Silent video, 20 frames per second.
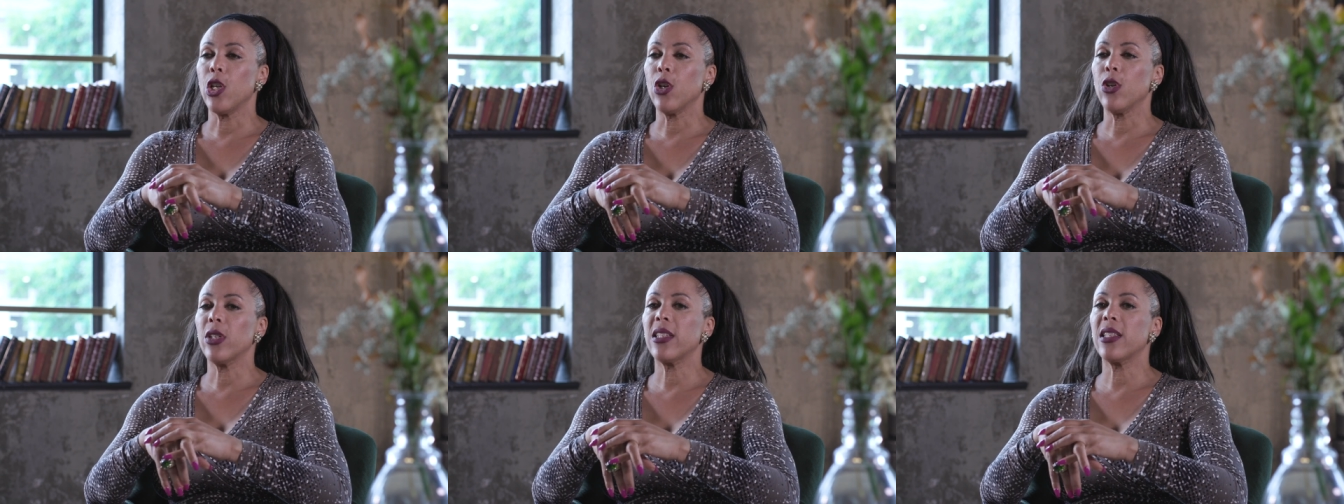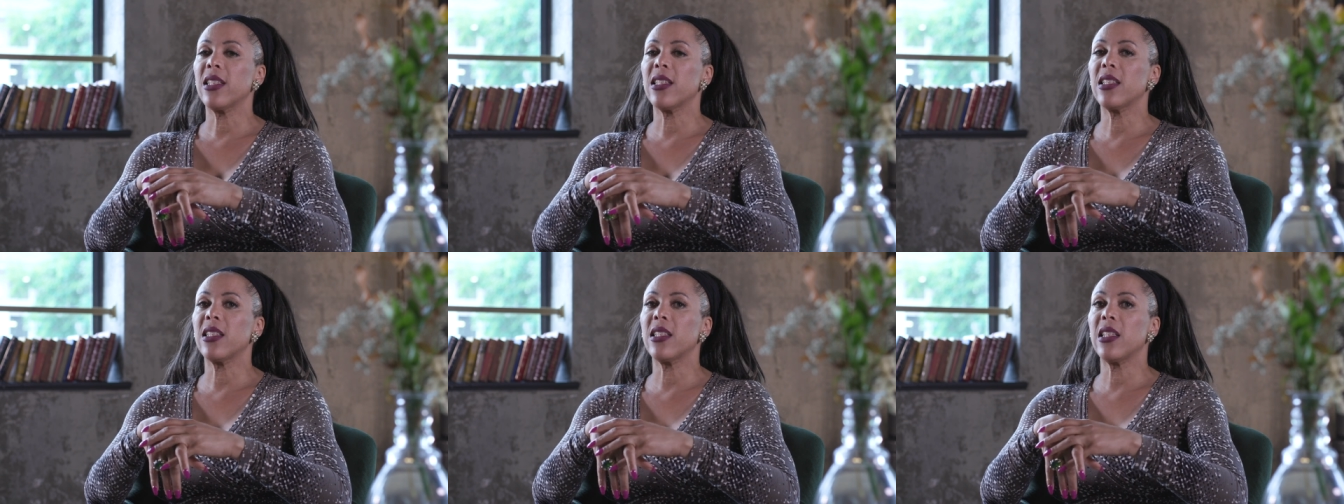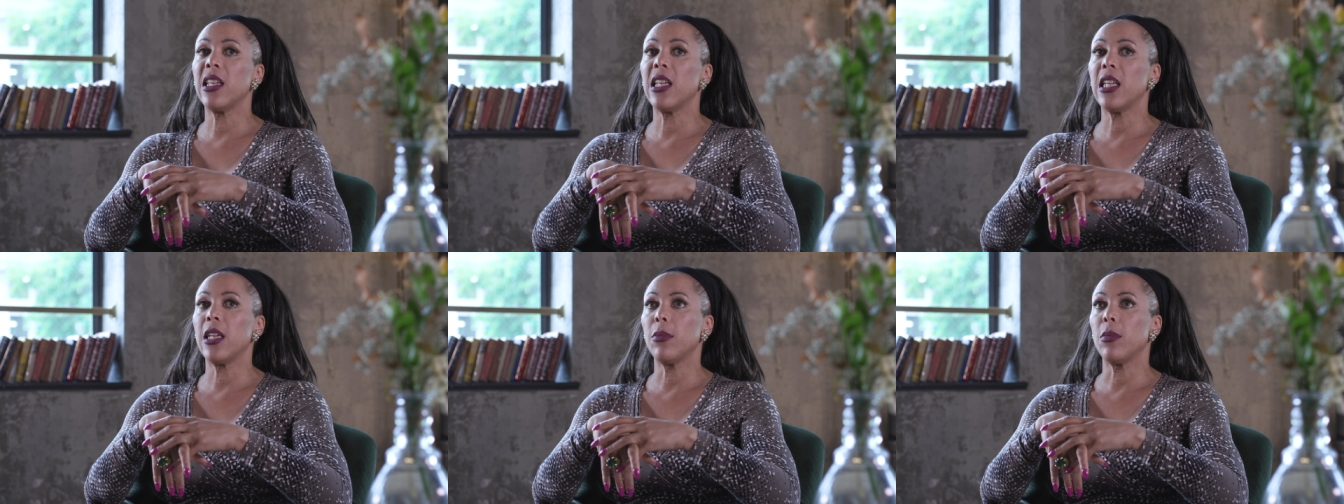you're
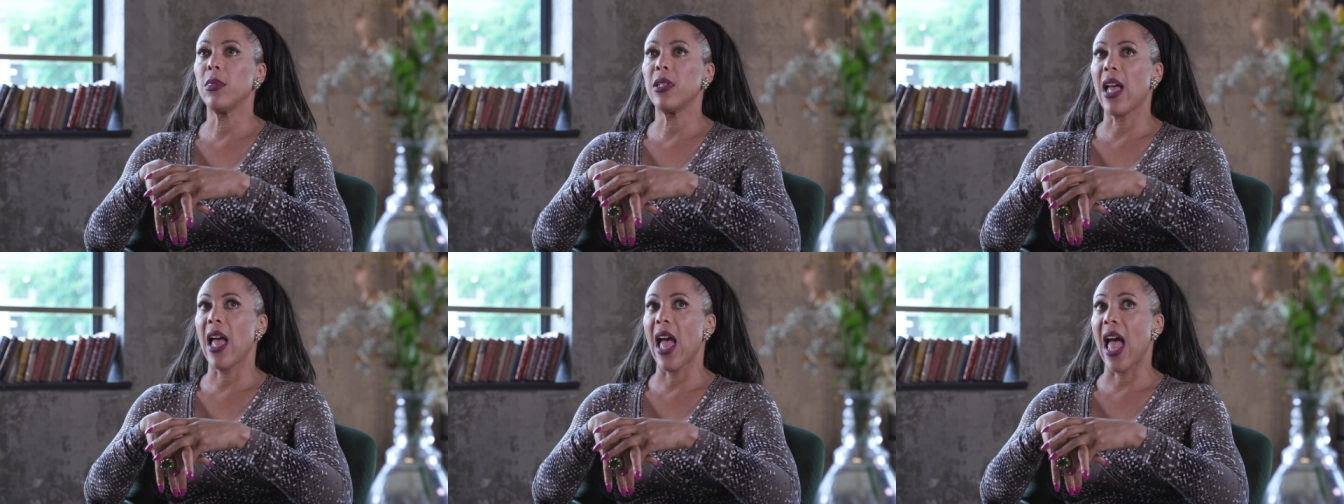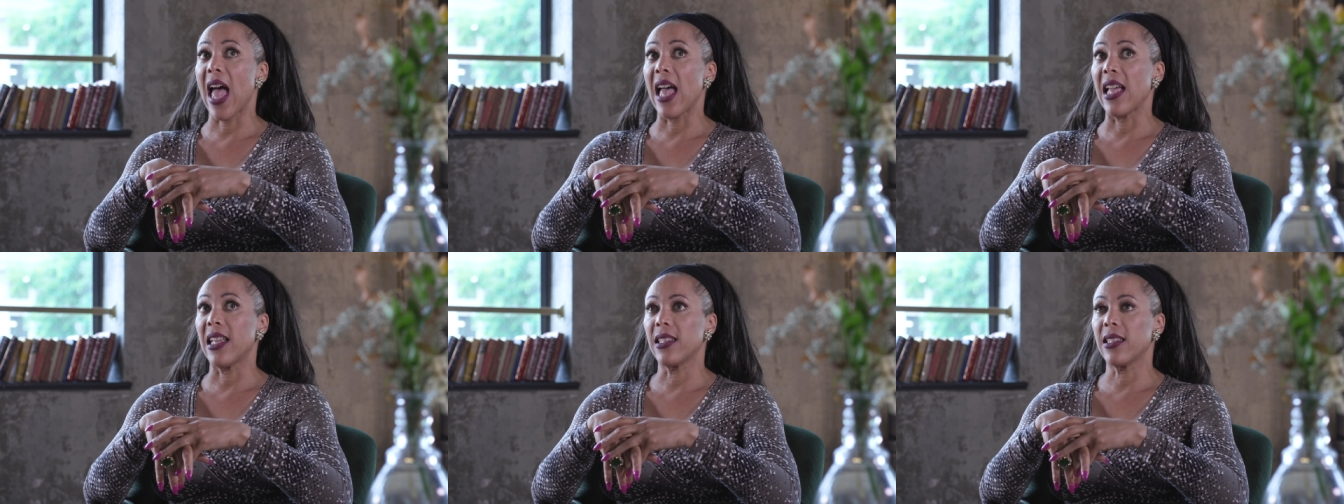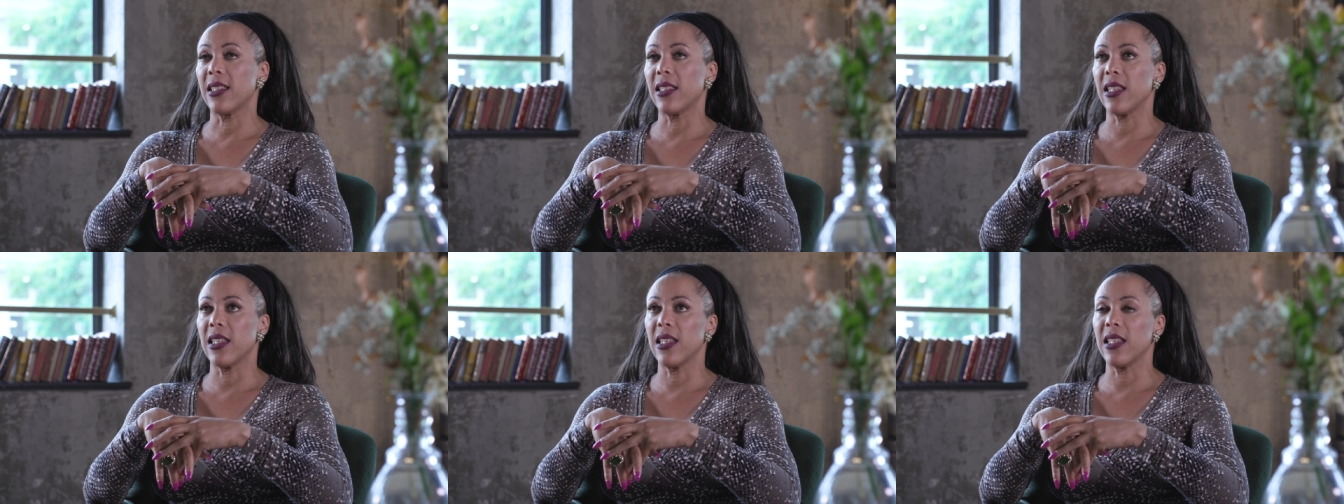seen
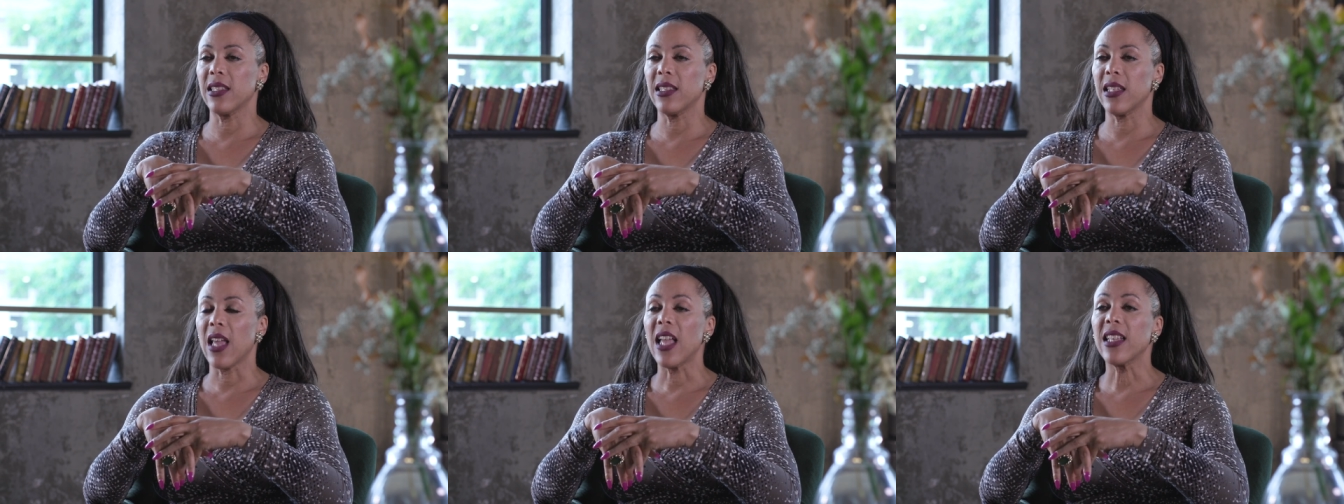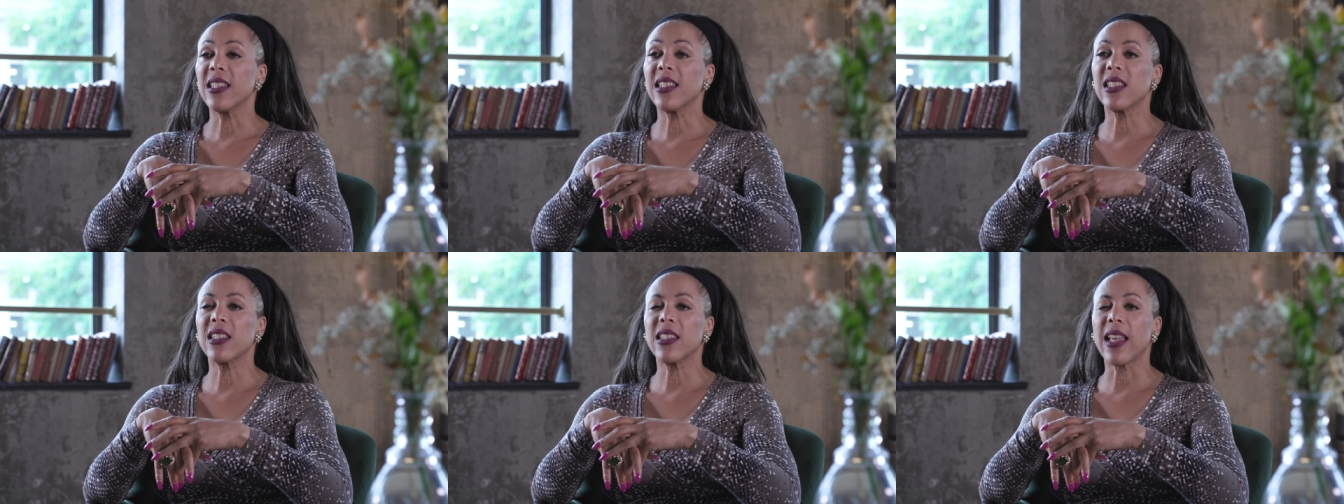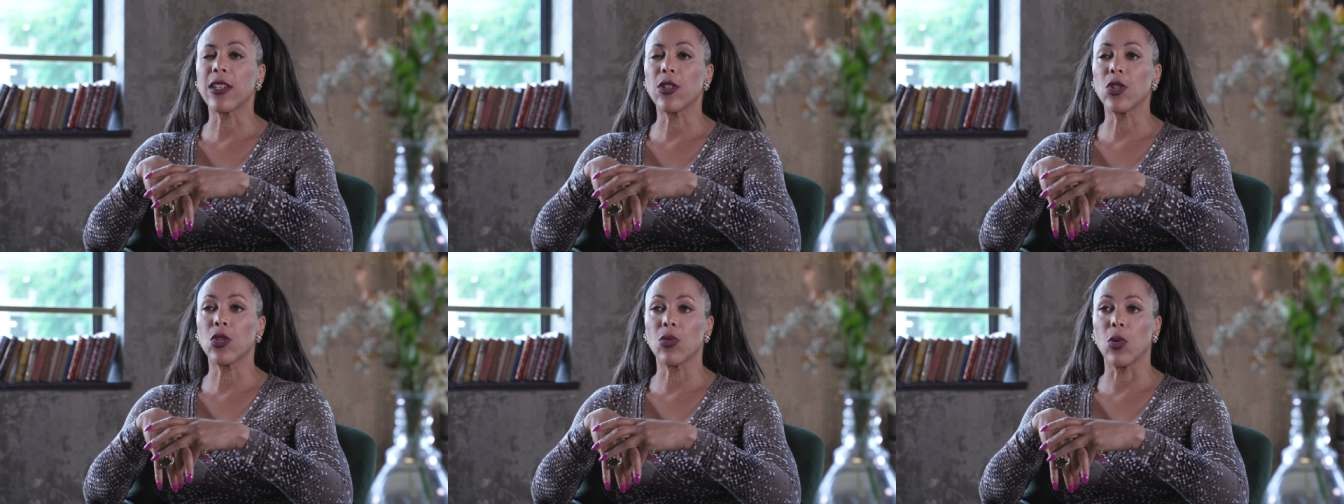as this
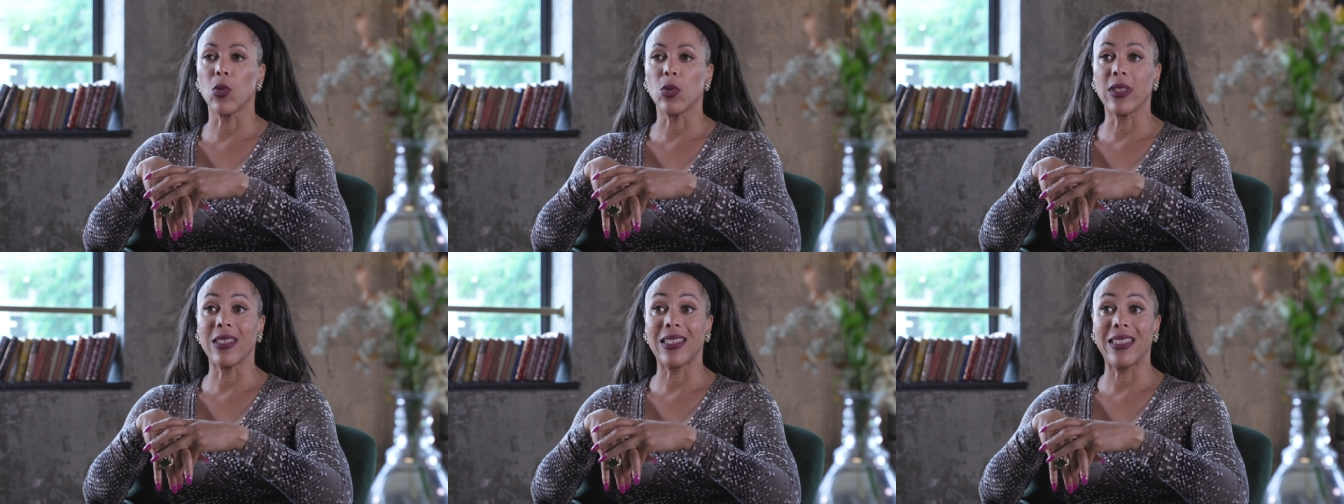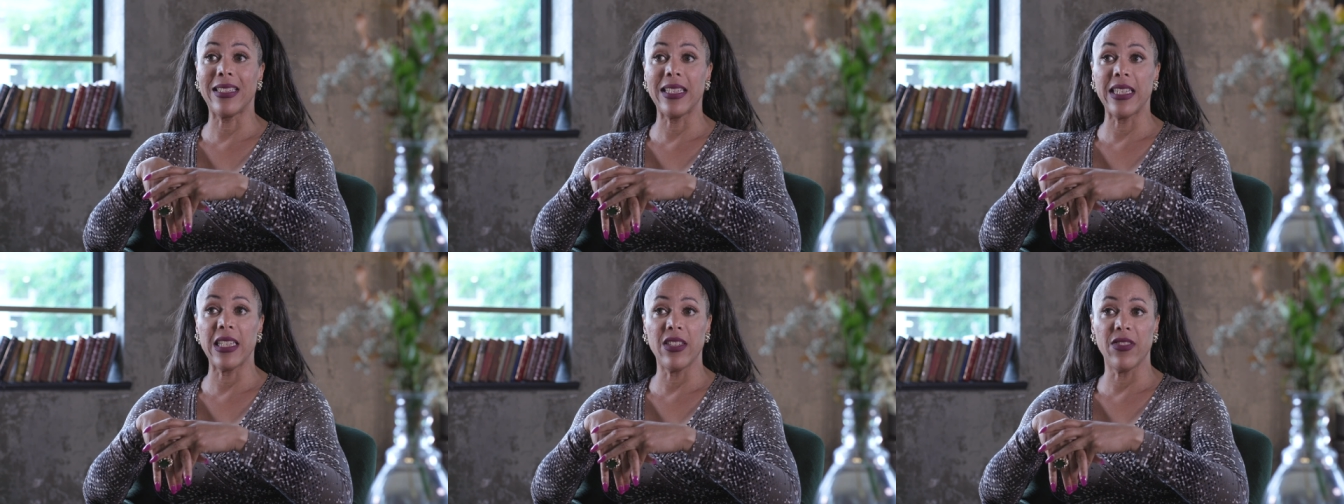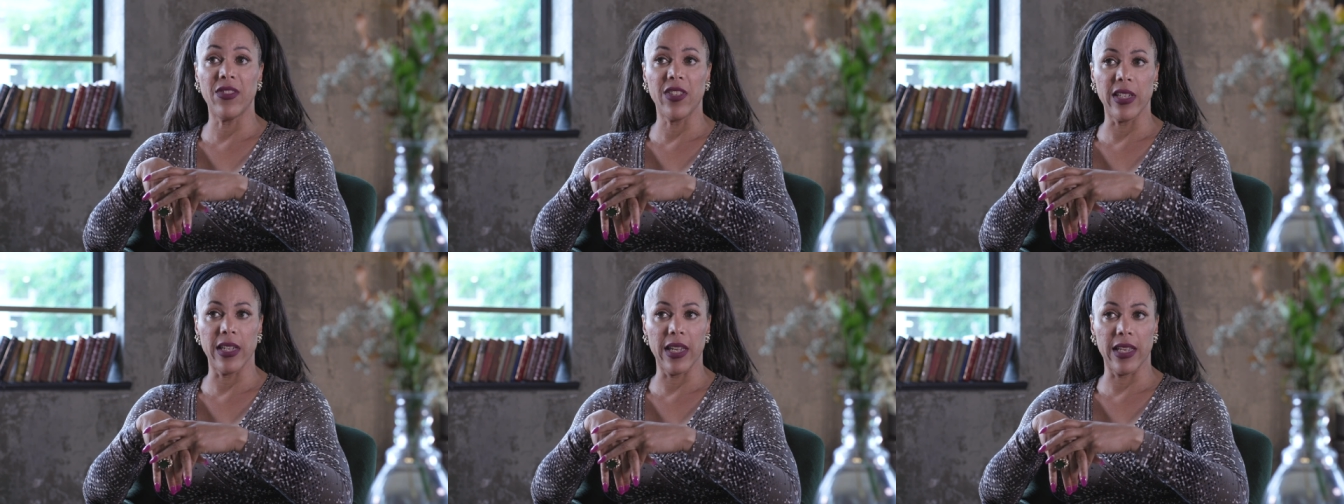sexual
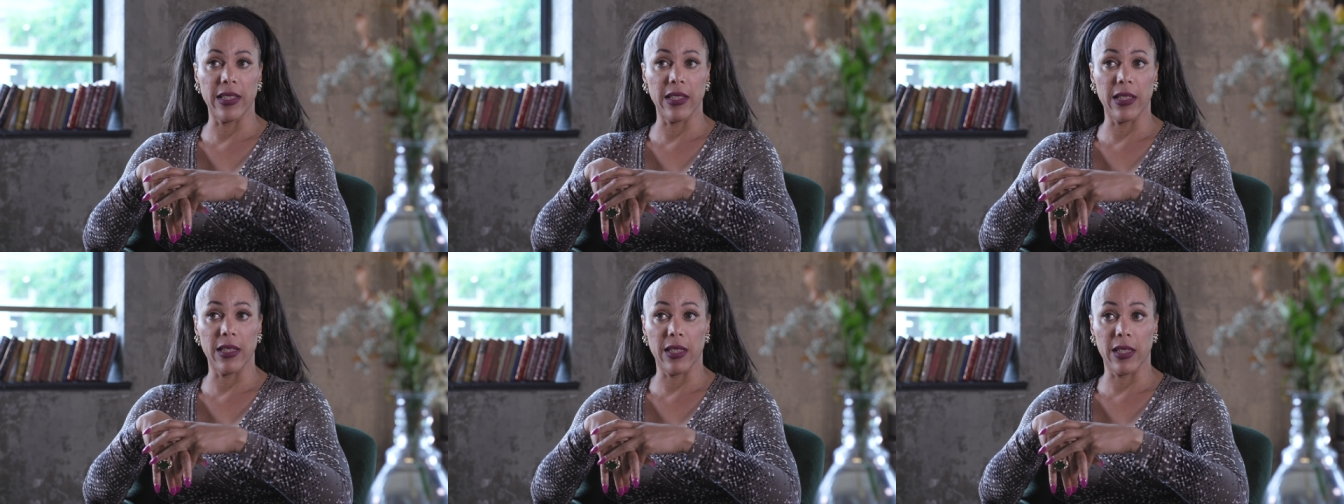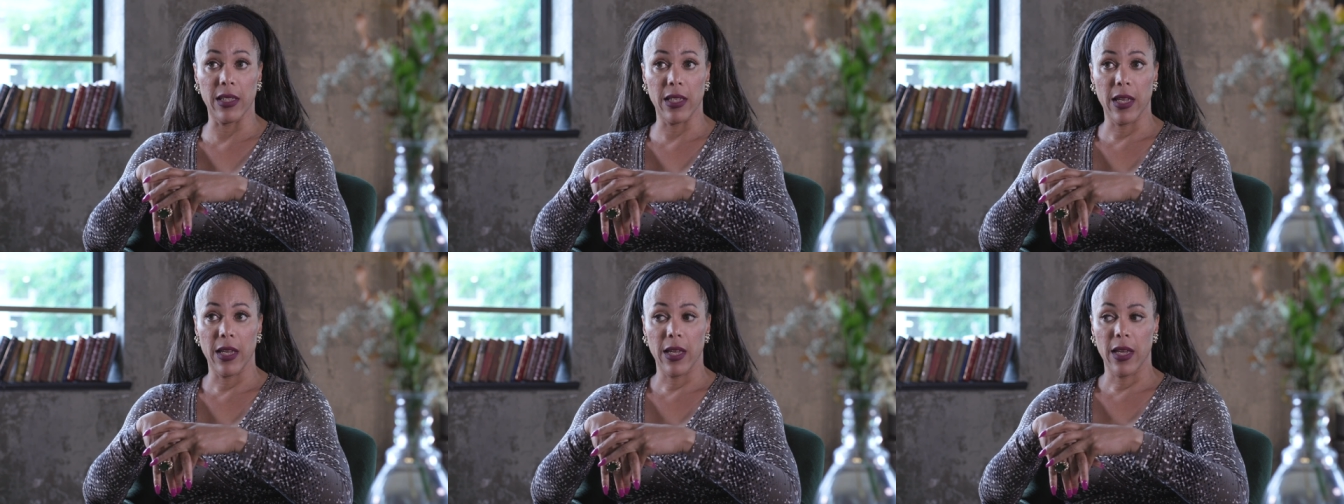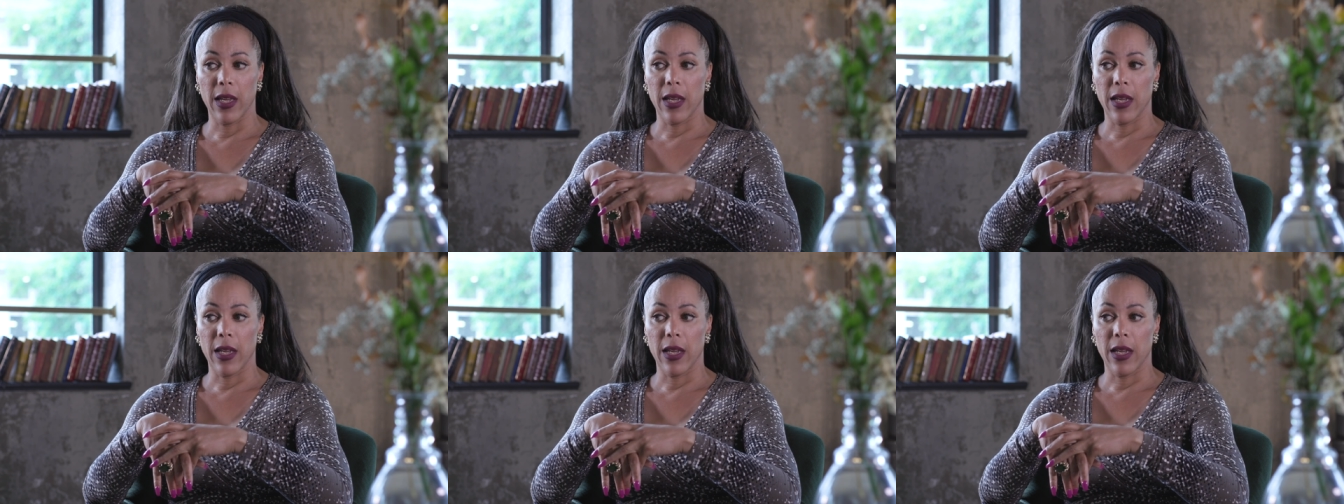deviant